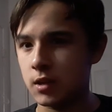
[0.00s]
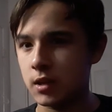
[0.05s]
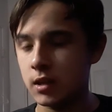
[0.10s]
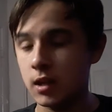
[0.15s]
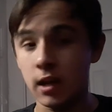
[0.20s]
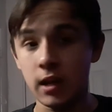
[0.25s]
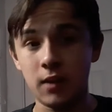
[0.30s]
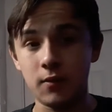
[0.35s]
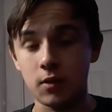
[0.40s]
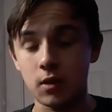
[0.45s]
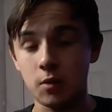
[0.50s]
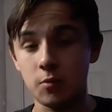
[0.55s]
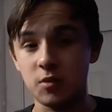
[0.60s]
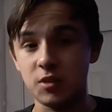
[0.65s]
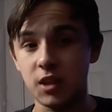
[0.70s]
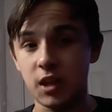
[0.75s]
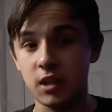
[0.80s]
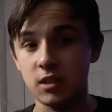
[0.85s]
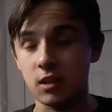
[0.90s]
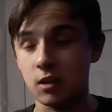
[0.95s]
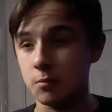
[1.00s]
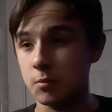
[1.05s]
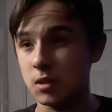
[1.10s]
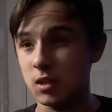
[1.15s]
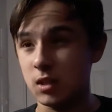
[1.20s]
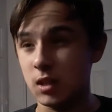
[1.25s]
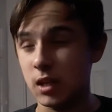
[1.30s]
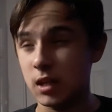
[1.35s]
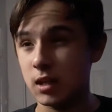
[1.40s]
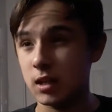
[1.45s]
Like I have a couple of days till
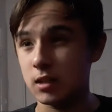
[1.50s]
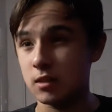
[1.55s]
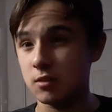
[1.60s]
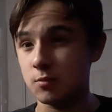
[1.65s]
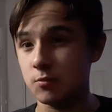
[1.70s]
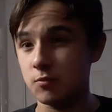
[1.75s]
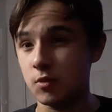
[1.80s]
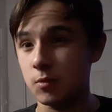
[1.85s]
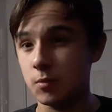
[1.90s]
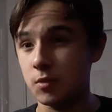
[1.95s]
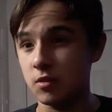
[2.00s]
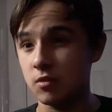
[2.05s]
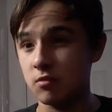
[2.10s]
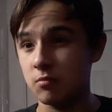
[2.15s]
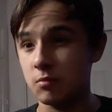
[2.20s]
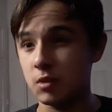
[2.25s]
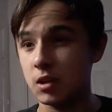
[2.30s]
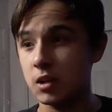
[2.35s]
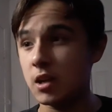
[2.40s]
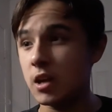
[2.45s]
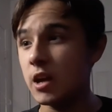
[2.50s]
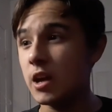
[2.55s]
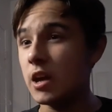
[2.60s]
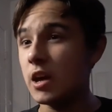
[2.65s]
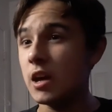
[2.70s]
Malignant is removed, but